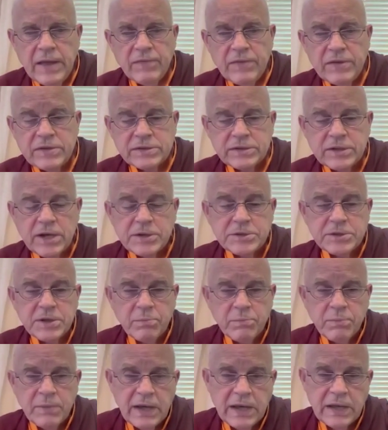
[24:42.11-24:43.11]
This
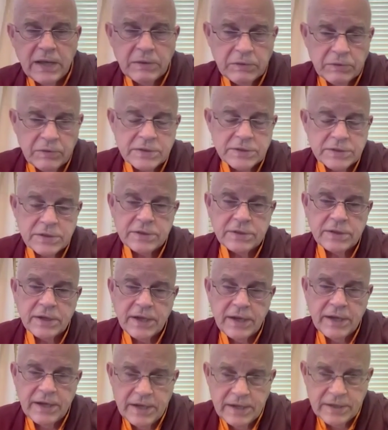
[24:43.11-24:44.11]
doesn't mean this is
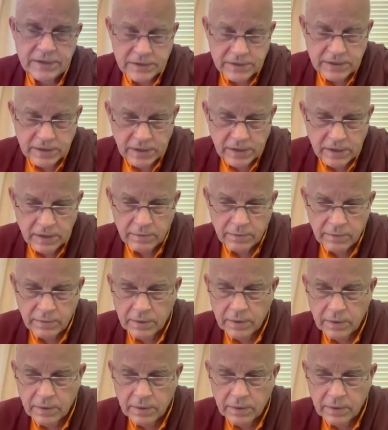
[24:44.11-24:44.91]
easy,